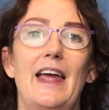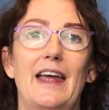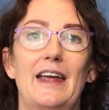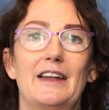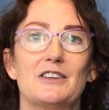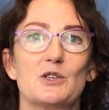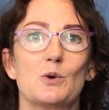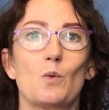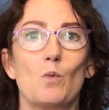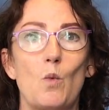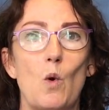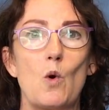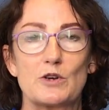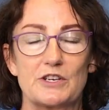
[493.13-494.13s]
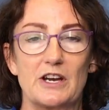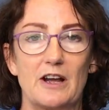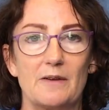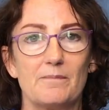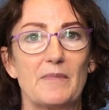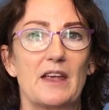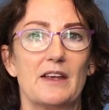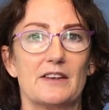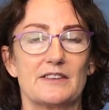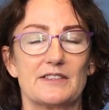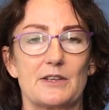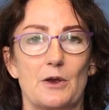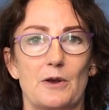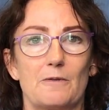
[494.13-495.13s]
and water.
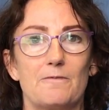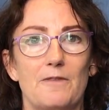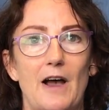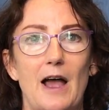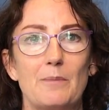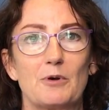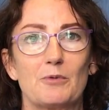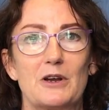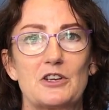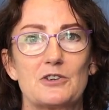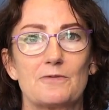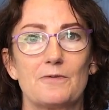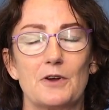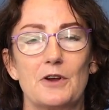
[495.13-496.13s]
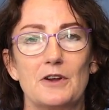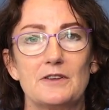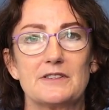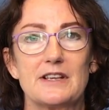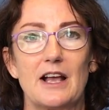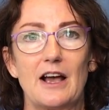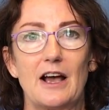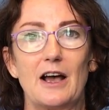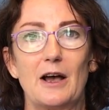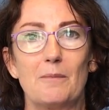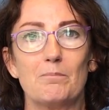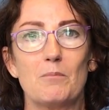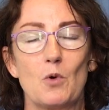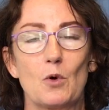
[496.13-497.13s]
So fiber-rich foods
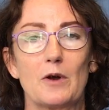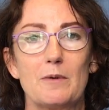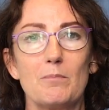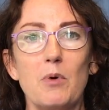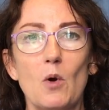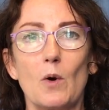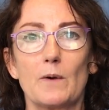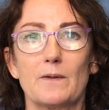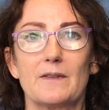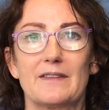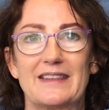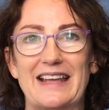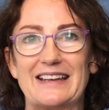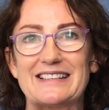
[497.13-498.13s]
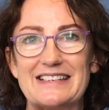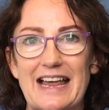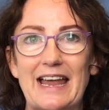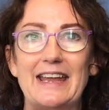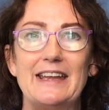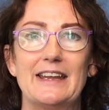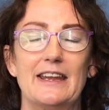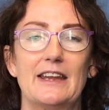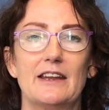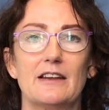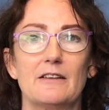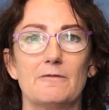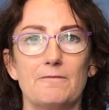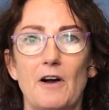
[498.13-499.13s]
are more important than
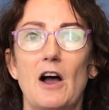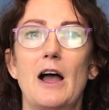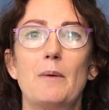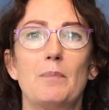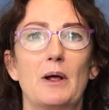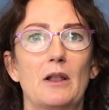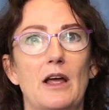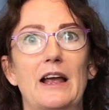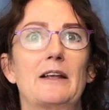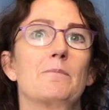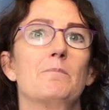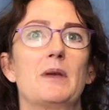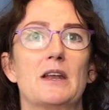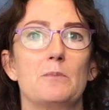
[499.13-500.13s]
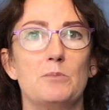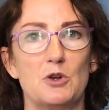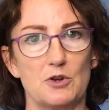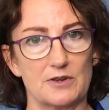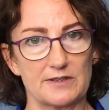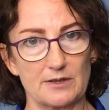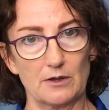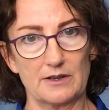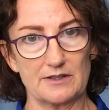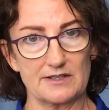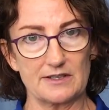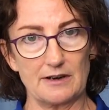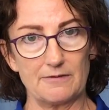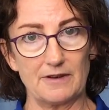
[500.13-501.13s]
taking fiber like Metamucil and
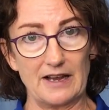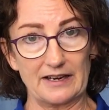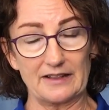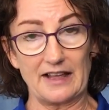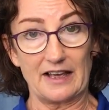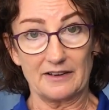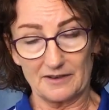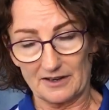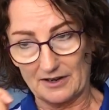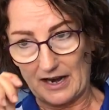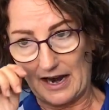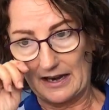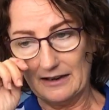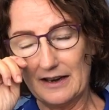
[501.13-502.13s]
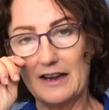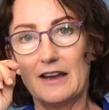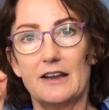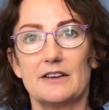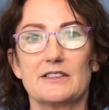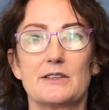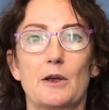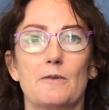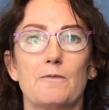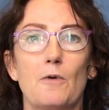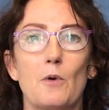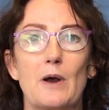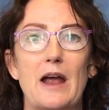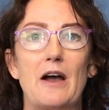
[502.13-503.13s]
stuff like that, okay? So
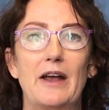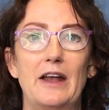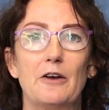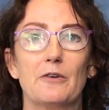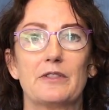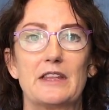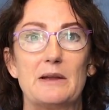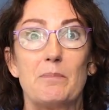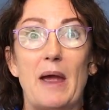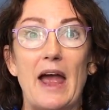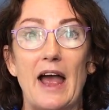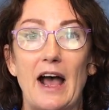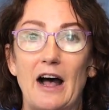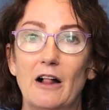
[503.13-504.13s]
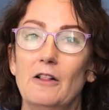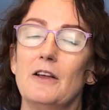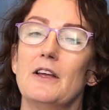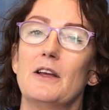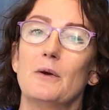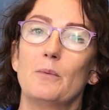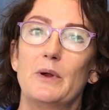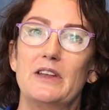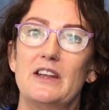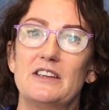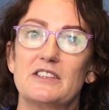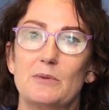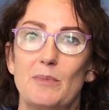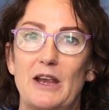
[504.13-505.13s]
for our healthy bowel, we
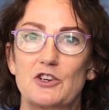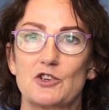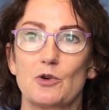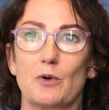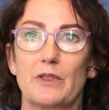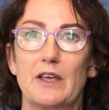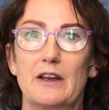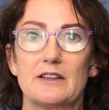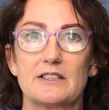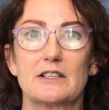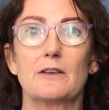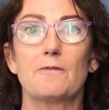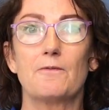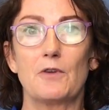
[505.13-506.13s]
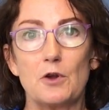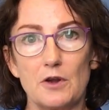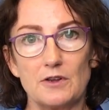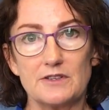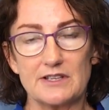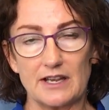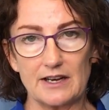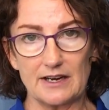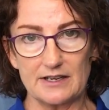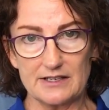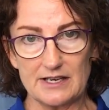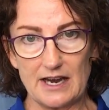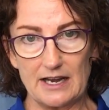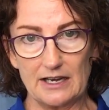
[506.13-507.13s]
need to make sure that it's the foods that are
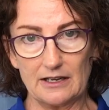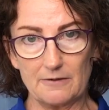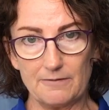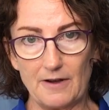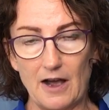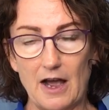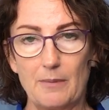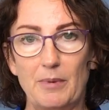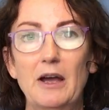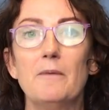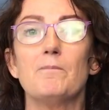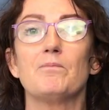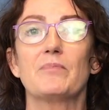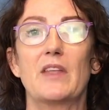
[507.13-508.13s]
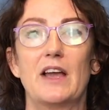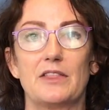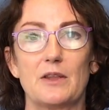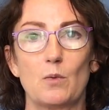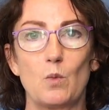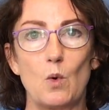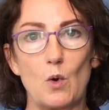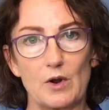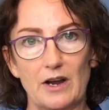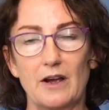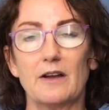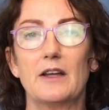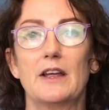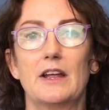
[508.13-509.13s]
containing the fiber and the
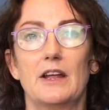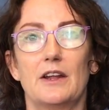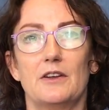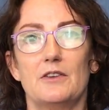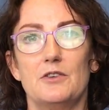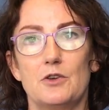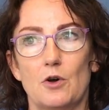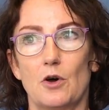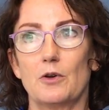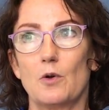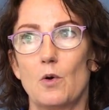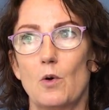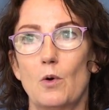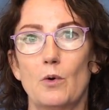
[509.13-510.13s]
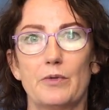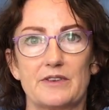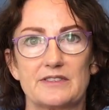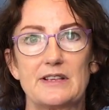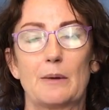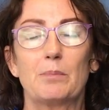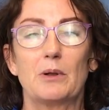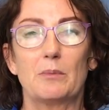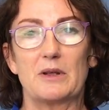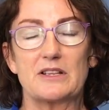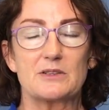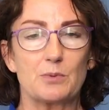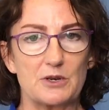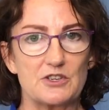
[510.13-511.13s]
water, not all the
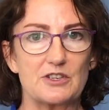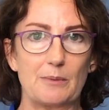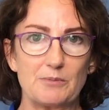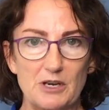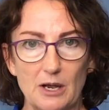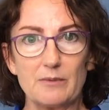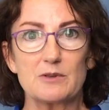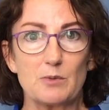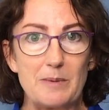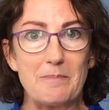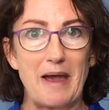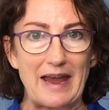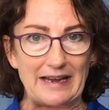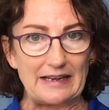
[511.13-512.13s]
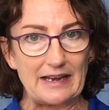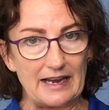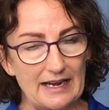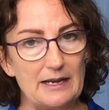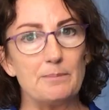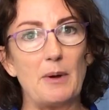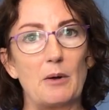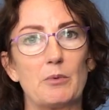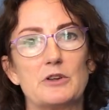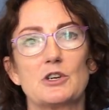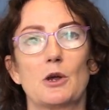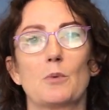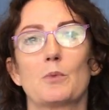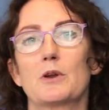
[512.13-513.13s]
supplements, which sometimes we may need, but we
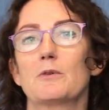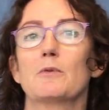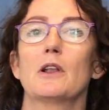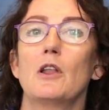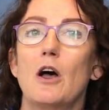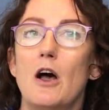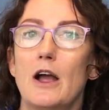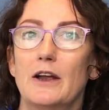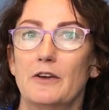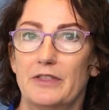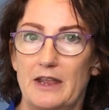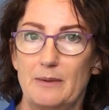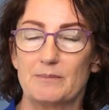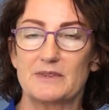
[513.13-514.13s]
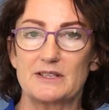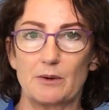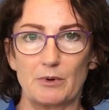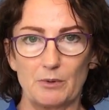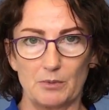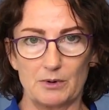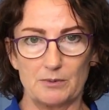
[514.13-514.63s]
don't want to rely on them. So